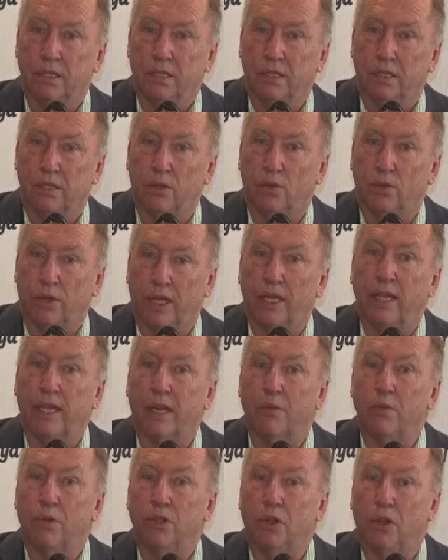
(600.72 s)
although they
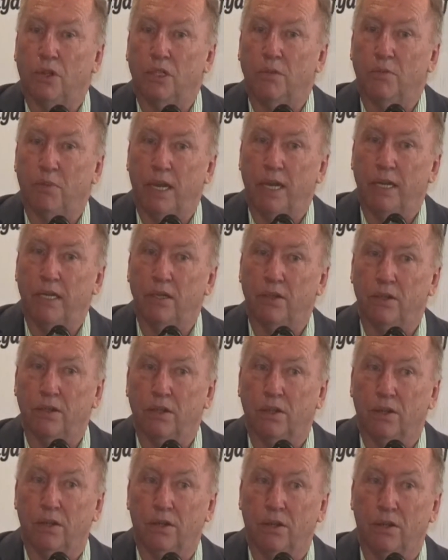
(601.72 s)
will not depend
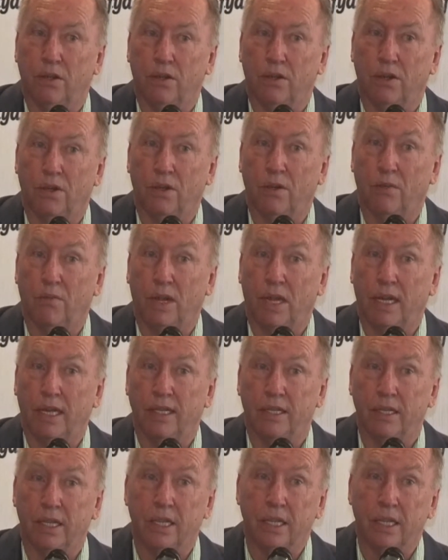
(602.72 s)
on maize.